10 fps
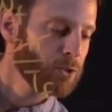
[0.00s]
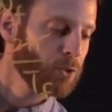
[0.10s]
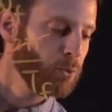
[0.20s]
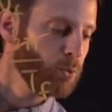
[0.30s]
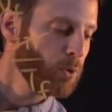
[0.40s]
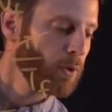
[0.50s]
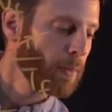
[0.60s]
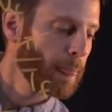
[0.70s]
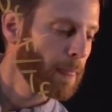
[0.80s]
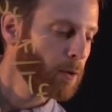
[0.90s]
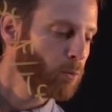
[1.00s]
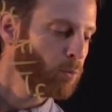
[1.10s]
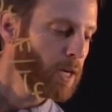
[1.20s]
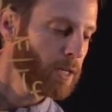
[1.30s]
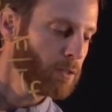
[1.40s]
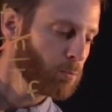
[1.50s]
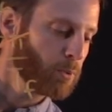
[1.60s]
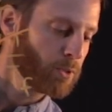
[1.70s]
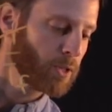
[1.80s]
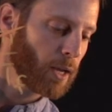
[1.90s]
2 radians per
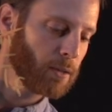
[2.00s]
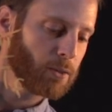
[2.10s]
second.